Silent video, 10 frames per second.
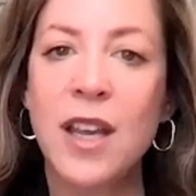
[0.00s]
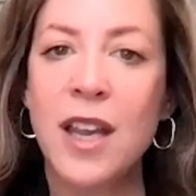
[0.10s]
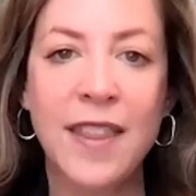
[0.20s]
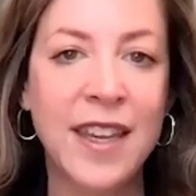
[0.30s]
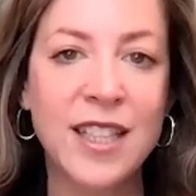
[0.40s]

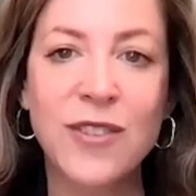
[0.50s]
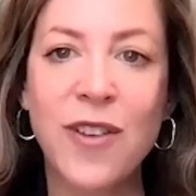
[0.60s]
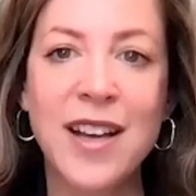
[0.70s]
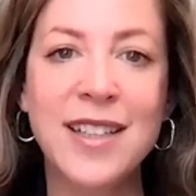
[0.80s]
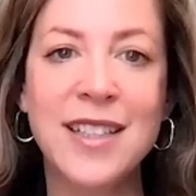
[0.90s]
I think it's
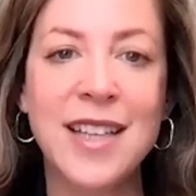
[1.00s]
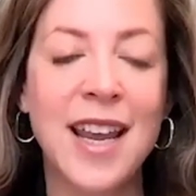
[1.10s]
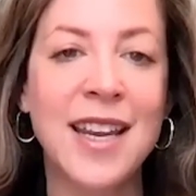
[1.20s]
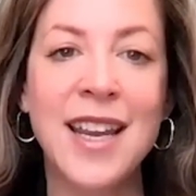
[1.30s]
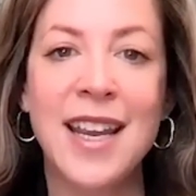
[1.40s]
fine to
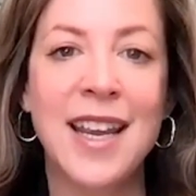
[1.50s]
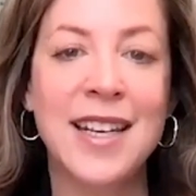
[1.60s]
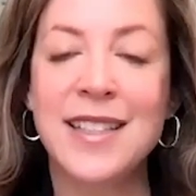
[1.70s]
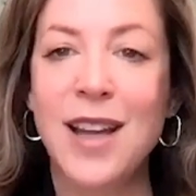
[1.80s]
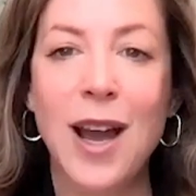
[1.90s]
say it
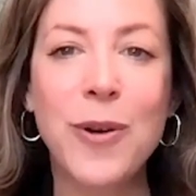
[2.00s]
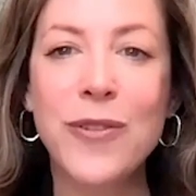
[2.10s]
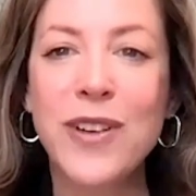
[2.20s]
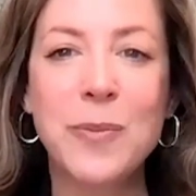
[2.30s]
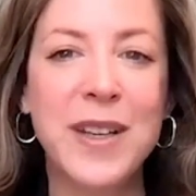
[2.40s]
is not
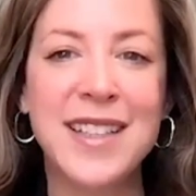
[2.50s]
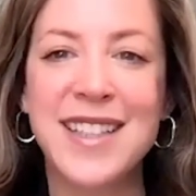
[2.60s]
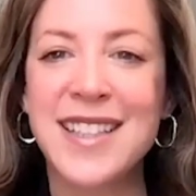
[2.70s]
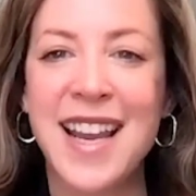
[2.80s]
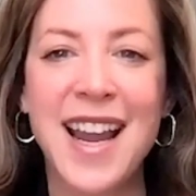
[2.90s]
perfect because
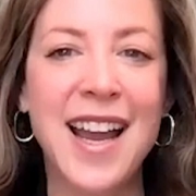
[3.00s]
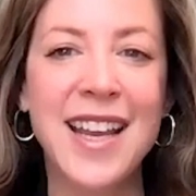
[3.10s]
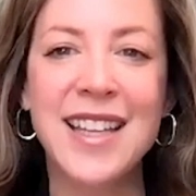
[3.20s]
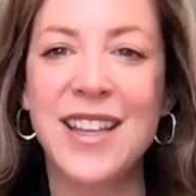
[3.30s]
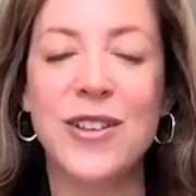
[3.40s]
it's
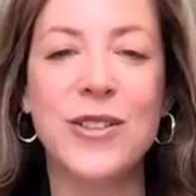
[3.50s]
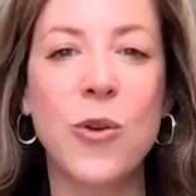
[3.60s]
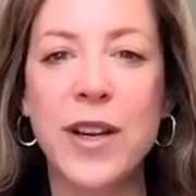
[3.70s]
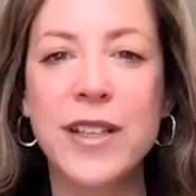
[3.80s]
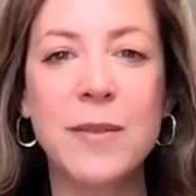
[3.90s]
AI. There's
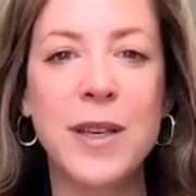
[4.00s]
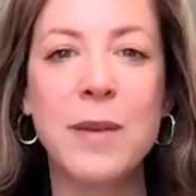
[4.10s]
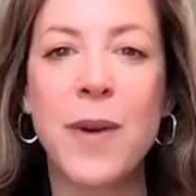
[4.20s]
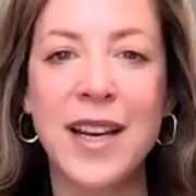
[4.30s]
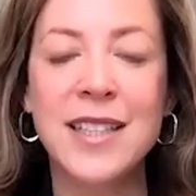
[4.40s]
going to be
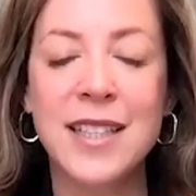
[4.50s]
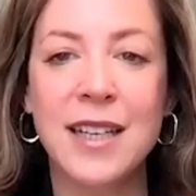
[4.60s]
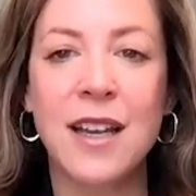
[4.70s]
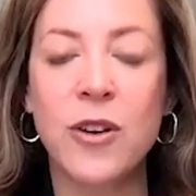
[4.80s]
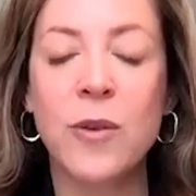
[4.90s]
bias
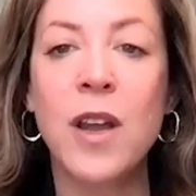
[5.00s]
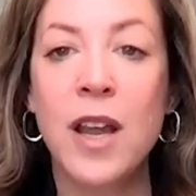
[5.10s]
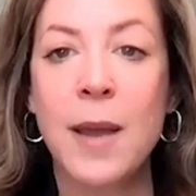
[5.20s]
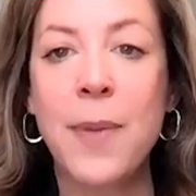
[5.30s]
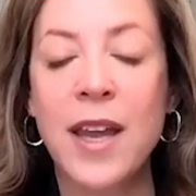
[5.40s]
and other
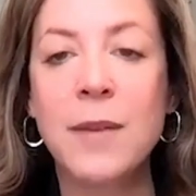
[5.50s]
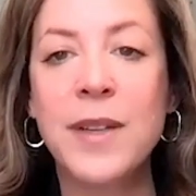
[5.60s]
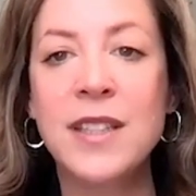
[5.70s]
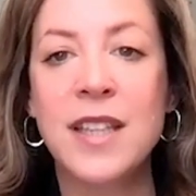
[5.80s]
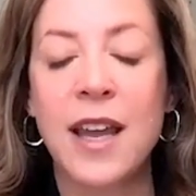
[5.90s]

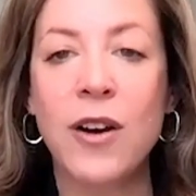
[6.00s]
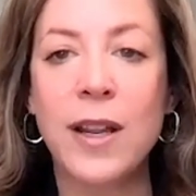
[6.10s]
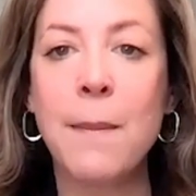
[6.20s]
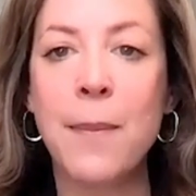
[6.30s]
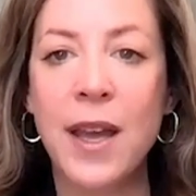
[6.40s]
impediments that are
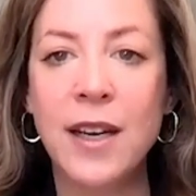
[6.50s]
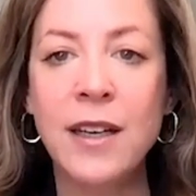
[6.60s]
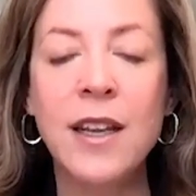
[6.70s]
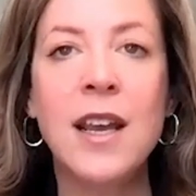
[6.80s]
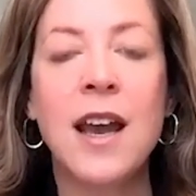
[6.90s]

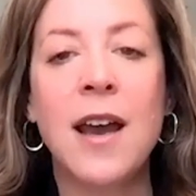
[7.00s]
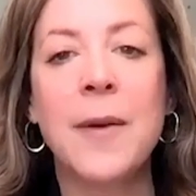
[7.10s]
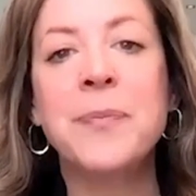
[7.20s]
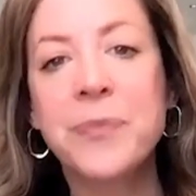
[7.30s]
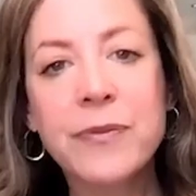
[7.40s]
embedded.
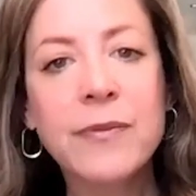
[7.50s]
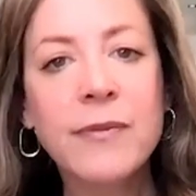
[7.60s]
Um,